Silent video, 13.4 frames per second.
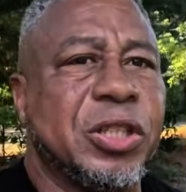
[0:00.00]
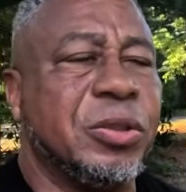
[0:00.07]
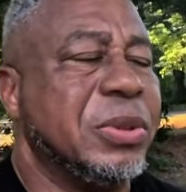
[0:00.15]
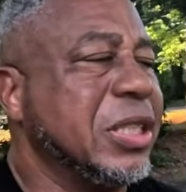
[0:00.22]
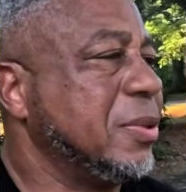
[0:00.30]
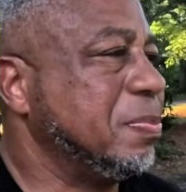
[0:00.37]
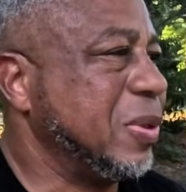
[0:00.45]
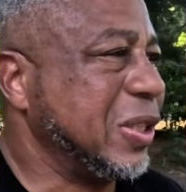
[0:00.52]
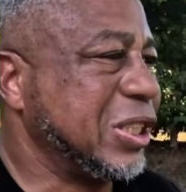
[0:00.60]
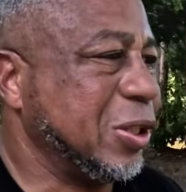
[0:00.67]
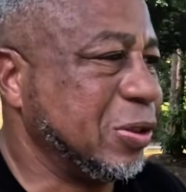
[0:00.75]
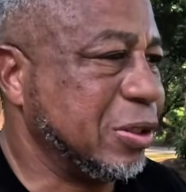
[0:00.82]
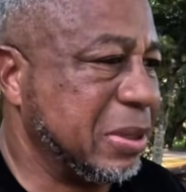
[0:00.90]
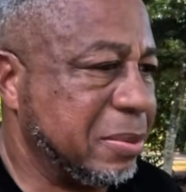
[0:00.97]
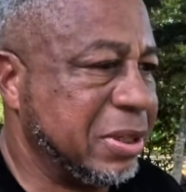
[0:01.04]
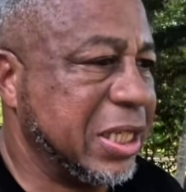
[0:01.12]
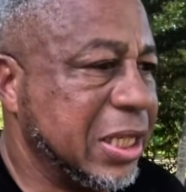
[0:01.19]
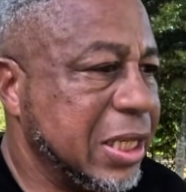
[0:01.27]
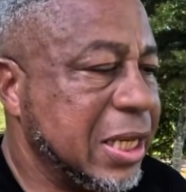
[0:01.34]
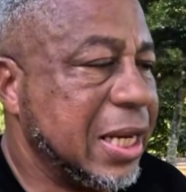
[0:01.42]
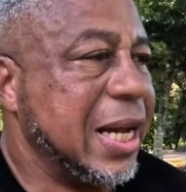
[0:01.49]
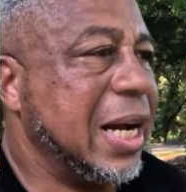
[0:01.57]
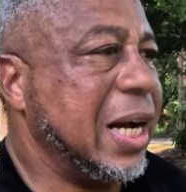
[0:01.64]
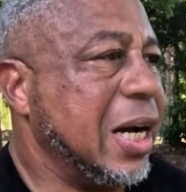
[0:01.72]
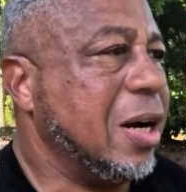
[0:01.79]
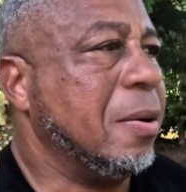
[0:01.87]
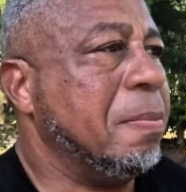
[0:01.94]
It's your boy Chosen, baby.
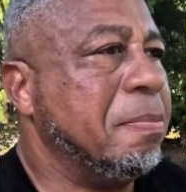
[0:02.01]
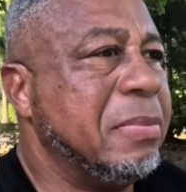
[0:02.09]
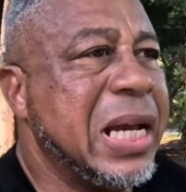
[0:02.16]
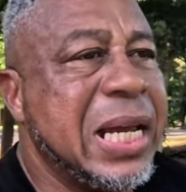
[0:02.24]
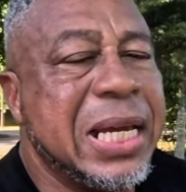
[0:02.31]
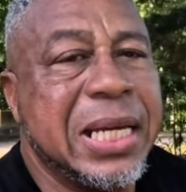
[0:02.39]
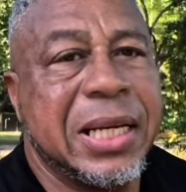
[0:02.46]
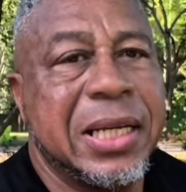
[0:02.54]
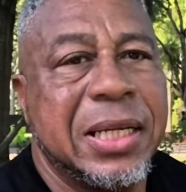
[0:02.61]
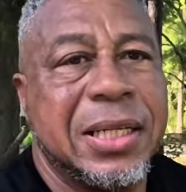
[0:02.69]
Oh man,